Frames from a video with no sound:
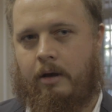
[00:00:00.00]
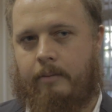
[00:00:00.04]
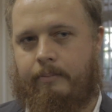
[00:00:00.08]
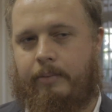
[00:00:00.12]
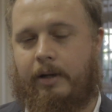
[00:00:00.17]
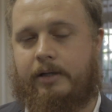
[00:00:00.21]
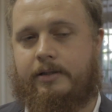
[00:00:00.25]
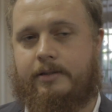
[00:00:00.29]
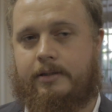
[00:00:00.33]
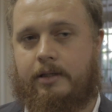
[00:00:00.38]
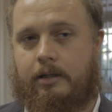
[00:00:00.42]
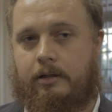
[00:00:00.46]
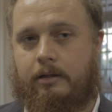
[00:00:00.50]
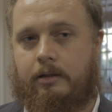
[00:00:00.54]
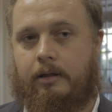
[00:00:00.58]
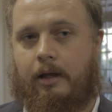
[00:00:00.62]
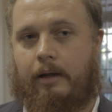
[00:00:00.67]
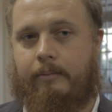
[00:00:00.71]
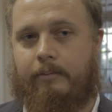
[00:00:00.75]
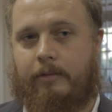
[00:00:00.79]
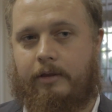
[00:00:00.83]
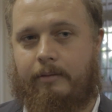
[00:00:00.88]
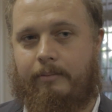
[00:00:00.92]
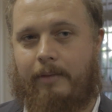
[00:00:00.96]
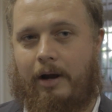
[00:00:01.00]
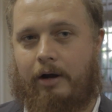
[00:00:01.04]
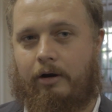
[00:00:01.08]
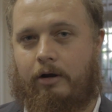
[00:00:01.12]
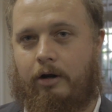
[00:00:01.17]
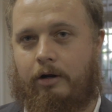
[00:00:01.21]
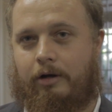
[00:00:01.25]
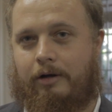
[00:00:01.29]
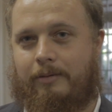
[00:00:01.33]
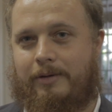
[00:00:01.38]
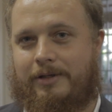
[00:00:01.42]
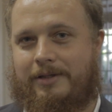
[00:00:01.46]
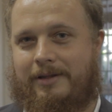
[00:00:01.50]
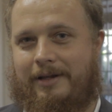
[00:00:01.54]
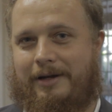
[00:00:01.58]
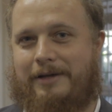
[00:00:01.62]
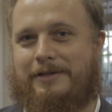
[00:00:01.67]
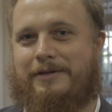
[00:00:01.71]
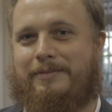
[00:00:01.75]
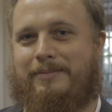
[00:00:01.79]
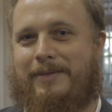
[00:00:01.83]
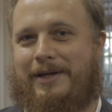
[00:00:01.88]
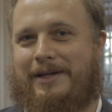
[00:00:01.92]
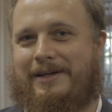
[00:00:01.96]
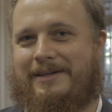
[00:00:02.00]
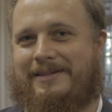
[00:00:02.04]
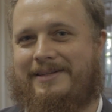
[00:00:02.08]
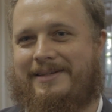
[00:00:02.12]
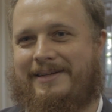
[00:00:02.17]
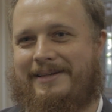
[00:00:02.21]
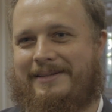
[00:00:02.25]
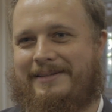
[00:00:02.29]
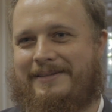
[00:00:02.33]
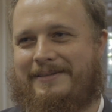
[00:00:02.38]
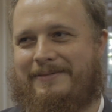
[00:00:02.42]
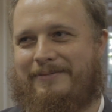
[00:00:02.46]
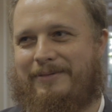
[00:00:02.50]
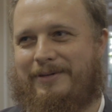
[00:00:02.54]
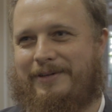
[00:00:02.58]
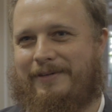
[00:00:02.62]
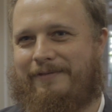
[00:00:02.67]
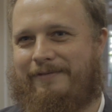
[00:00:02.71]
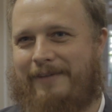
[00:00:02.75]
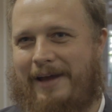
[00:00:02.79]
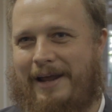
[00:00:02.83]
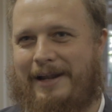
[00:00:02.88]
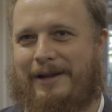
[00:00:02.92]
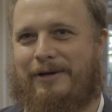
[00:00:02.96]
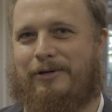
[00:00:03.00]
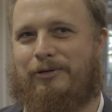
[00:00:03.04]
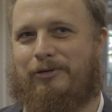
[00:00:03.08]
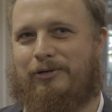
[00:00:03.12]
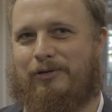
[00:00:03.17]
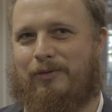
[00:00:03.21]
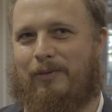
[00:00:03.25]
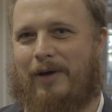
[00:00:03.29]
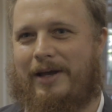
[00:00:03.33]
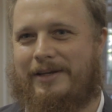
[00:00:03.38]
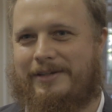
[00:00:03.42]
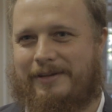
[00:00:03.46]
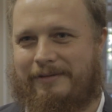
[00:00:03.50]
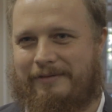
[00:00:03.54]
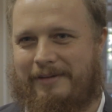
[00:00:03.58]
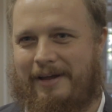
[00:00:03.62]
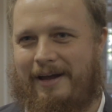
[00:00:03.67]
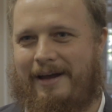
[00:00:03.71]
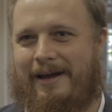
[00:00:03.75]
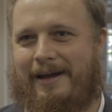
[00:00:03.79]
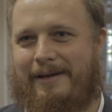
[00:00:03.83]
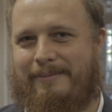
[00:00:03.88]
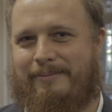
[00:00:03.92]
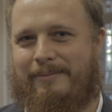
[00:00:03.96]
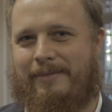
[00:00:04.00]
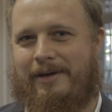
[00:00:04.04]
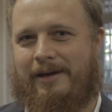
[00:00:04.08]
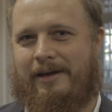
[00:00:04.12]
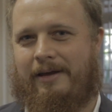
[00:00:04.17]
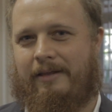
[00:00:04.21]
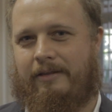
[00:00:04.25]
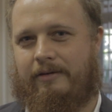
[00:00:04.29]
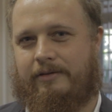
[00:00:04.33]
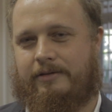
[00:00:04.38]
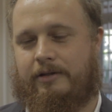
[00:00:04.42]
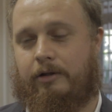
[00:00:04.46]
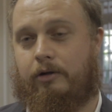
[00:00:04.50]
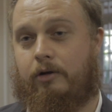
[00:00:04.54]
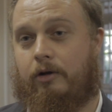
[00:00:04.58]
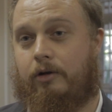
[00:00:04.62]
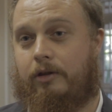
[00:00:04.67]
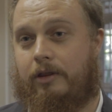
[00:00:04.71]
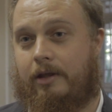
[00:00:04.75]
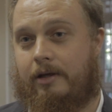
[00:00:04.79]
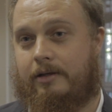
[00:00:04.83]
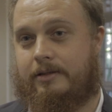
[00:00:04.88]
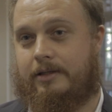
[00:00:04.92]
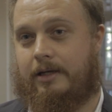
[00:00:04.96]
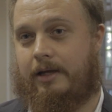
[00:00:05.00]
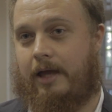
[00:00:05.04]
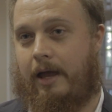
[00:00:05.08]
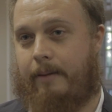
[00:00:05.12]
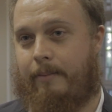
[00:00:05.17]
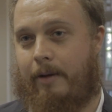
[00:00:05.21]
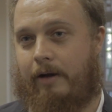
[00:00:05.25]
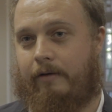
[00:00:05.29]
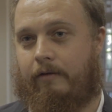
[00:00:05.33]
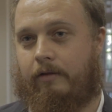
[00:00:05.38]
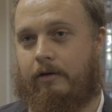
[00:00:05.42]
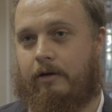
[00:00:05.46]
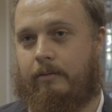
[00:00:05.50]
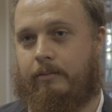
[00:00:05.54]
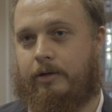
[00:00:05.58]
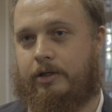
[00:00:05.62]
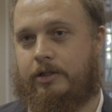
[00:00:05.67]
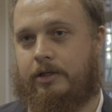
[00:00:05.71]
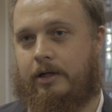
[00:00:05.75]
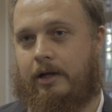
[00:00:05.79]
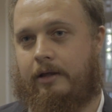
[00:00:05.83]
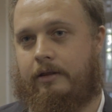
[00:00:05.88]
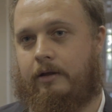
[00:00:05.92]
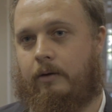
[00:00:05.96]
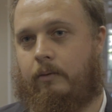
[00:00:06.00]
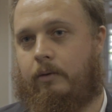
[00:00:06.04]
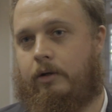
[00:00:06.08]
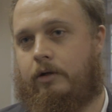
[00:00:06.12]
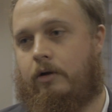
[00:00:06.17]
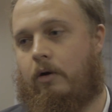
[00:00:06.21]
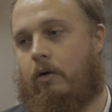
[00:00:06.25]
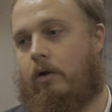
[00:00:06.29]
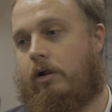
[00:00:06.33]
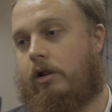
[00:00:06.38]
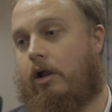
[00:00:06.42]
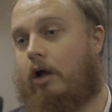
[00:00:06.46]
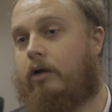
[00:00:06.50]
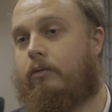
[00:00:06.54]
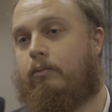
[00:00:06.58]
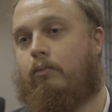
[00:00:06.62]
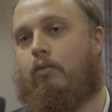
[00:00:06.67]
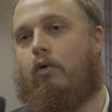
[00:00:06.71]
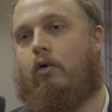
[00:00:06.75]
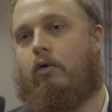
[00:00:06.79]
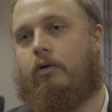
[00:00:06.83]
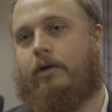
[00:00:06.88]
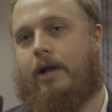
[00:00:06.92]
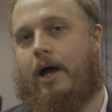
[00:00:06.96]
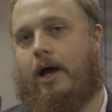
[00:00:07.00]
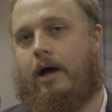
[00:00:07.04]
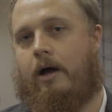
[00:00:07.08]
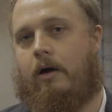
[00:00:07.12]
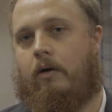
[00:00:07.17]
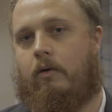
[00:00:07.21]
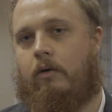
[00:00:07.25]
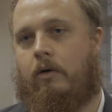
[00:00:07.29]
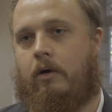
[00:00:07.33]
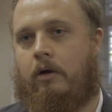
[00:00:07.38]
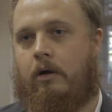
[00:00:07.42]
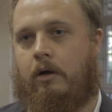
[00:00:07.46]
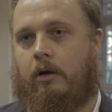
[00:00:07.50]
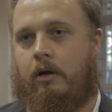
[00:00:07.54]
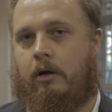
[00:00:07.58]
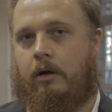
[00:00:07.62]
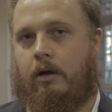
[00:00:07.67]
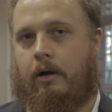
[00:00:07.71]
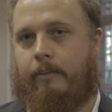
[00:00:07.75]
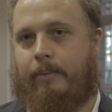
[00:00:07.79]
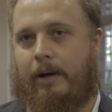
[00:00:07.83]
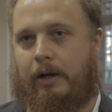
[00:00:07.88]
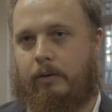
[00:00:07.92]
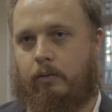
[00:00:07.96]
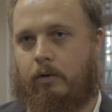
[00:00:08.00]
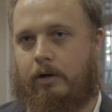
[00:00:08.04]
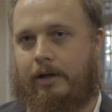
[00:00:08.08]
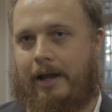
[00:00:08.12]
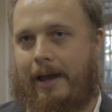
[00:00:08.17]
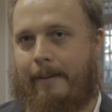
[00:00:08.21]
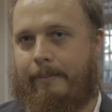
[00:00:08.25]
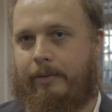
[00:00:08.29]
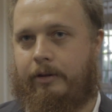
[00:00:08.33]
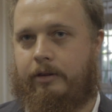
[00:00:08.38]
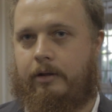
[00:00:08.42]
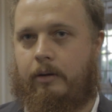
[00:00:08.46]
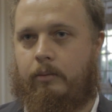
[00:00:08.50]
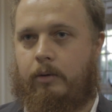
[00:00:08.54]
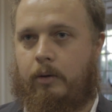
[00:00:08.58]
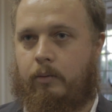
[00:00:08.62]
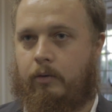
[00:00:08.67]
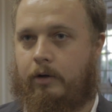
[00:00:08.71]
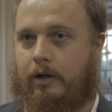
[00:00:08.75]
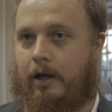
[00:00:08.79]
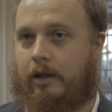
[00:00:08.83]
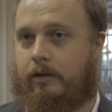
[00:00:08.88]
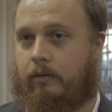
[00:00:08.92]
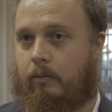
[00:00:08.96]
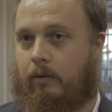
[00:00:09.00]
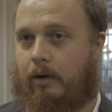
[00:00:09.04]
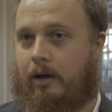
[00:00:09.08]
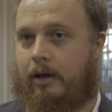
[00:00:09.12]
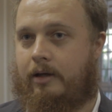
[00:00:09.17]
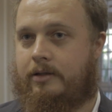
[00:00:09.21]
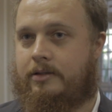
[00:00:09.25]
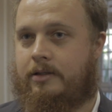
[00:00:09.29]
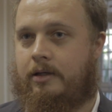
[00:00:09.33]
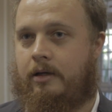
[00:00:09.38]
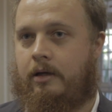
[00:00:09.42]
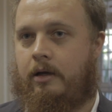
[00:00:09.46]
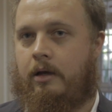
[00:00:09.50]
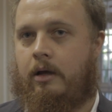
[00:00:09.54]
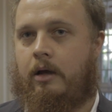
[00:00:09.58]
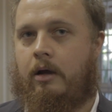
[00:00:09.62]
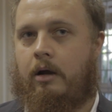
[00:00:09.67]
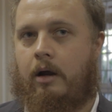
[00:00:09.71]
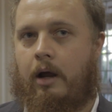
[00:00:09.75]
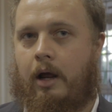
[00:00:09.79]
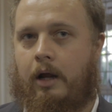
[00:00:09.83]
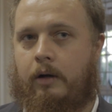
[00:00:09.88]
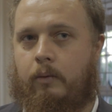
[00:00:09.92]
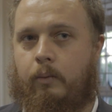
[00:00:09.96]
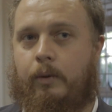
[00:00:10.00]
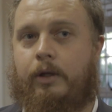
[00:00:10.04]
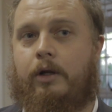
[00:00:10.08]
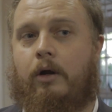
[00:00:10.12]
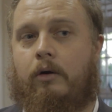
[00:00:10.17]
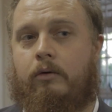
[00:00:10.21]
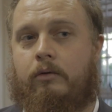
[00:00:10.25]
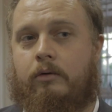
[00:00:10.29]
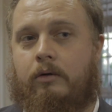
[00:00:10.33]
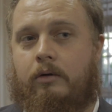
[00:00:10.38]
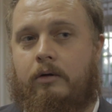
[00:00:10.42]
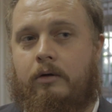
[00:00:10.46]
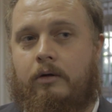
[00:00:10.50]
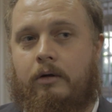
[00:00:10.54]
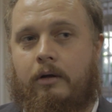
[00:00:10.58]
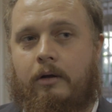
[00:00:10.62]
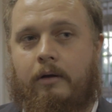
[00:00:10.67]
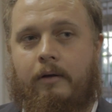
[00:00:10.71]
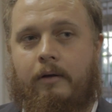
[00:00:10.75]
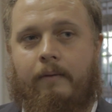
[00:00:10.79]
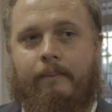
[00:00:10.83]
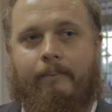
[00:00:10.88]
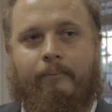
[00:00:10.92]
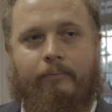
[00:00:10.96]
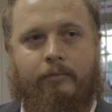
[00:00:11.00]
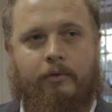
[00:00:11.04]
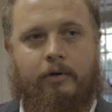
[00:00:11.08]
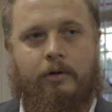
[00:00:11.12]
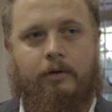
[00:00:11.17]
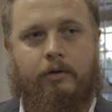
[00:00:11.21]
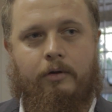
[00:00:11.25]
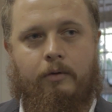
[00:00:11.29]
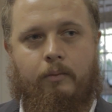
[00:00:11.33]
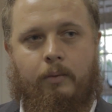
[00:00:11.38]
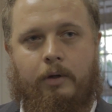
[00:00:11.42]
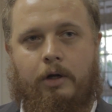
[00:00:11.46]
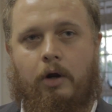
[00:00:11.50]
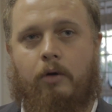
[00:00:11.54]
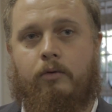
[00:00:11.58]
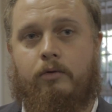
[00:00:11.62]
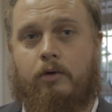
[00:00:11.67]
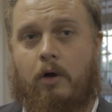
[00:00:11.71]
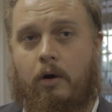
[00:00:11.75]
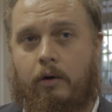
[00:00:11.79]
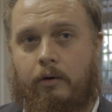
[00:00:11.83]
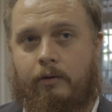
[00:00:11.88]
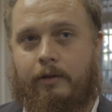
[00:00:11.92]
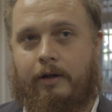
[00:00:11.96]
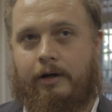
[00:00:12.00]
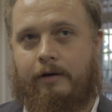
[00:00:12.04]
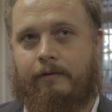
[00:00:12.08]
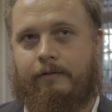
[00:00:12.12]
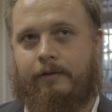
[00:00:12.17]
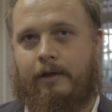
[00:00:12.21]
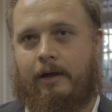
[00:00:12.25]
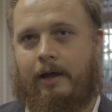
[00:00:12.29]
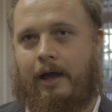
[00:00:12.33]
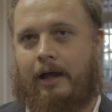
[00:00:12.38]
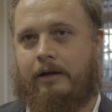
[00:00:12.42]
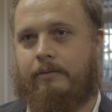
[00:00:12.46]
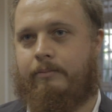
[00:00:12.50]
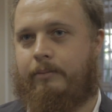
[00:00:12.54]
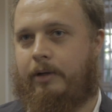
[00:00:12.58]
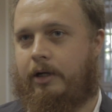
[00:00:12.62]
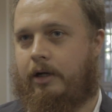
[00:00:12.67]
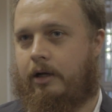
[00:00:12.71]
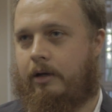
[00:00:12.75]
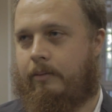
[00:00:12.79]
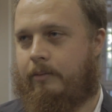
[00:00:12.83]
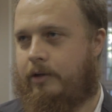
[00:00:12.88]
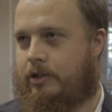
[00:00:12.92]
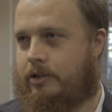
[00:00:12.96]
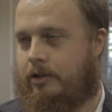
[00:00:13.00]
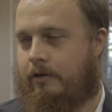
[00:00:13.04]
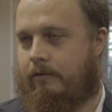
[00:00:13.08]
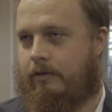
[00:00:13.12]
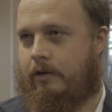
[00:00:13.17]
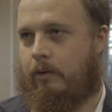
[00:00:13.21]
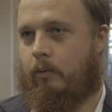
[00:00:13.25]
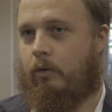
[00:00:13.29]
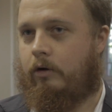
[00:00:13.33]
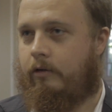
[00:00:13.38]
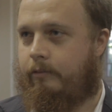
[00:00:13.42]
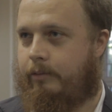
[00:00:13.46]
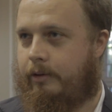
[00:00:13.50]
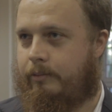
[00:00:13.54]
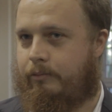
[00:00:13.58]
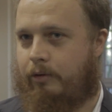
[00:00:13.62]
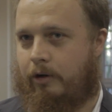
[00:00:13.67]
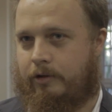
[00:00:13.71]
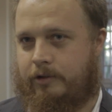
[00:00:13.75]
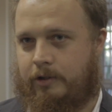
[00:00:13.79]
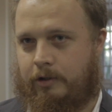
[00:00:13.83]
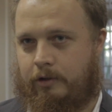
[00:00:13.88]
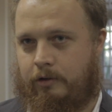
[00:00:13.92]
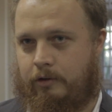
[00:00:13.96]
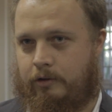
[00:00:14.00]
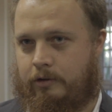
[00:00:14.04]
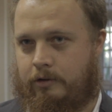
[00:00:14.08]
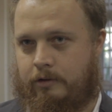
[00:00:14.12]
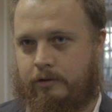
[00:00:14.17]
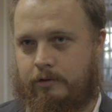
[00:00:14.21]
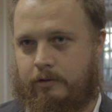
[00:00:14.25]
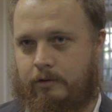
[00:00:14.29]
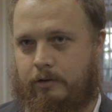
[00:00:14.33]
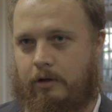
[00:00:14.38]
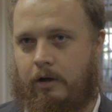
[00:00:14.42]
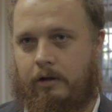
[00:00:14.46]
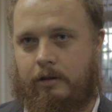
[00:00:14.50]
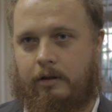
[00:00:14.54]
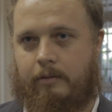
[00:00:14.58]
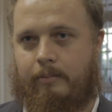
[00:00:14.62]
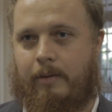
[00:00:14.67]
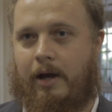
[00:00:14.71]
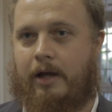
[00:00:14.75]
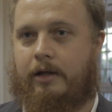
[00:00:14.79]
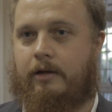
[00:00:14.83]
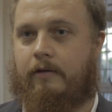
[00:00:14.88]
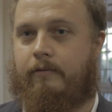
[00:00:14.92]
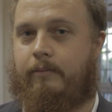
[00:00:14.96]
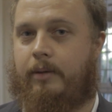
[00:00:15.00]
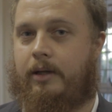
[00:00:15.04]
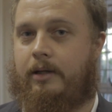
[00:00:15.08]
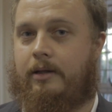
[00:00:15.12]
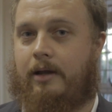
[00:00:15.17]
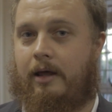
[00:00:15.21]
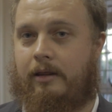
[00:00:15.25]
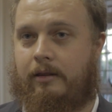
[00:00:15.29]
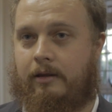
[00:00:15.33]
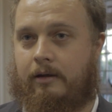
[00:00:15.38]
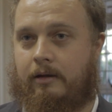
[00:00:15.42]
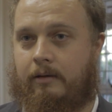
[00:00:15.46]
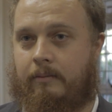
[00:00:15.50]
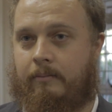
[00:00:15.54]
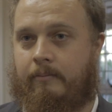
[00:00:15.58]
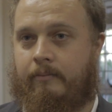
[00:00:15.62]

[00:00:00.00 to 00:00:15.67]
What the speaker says: But still, the Marikana Commission, that doesn't mean it was a failure, it was a waste of time. There's still good things that came out of the commission. I think we know a lot more now about what happened than we would otherwise. And we don't know that if there hadn't been a commission, if there would have been prosecutions or not. There might have been nothing.